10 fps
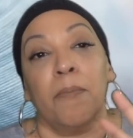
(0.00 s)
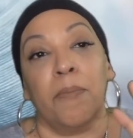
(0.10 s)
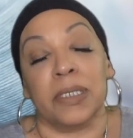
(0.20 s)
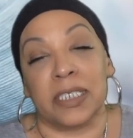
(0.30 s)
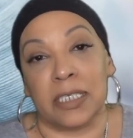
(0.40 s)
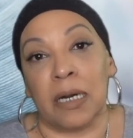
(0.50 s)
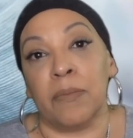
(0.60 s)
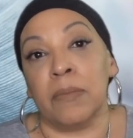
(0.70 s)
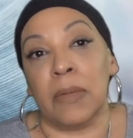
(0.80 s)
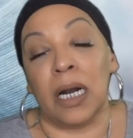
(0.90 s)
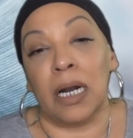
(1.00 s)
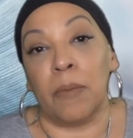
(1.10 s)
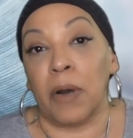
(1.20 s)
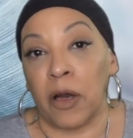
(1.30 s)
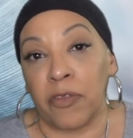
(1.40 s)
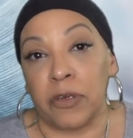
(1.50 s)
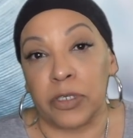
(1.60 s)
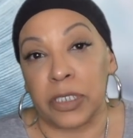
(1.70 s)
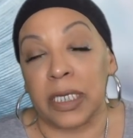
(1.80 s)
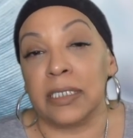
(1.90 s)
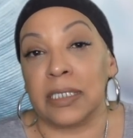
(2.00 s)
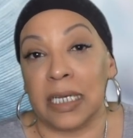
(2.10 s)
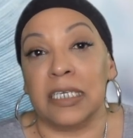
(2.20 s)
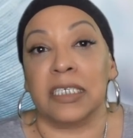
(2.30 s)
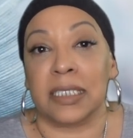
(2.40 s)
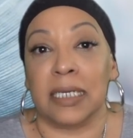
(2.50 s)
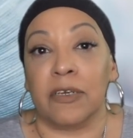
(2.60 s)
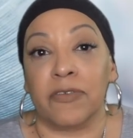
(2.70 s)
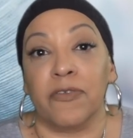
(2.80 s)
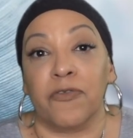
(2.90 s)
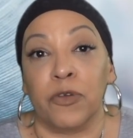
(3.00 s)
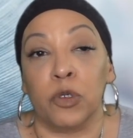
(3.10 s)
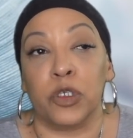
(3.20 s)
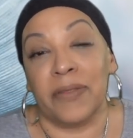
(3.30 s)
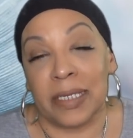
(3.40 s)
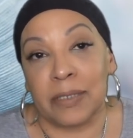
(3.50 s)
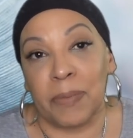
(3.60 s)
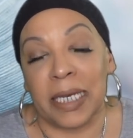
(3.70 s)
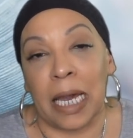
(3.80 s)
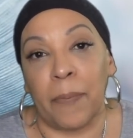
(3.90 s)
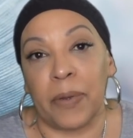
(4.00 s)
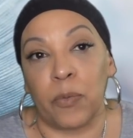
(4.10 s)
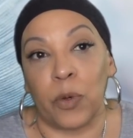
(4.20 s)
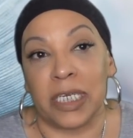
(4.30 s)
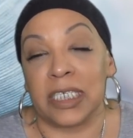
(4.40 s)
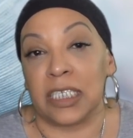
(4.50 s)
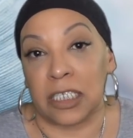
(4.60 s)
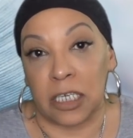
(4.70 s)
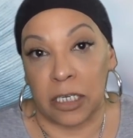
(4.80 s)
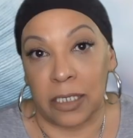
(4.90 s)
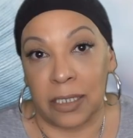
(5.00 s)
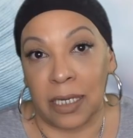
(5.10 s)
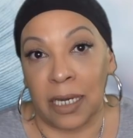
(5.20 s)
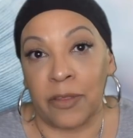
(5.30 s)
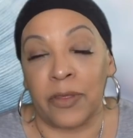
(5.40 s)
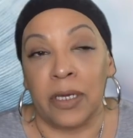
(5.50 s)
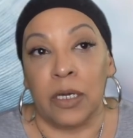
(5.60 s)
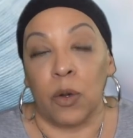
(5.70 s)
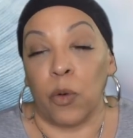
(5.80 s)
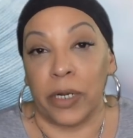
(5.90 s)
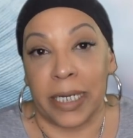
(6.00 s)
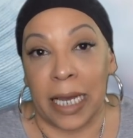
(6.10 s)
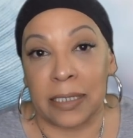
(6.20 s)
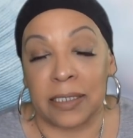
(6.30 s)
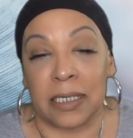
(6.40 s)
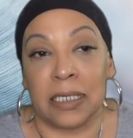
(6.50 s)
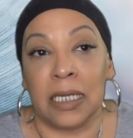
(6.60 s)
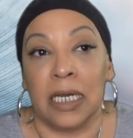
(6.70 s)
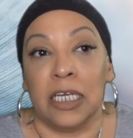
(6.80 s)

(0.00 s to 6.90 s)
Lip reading: but some others can stay in a state of confusion. This may happen when there's a sudden death or an accident.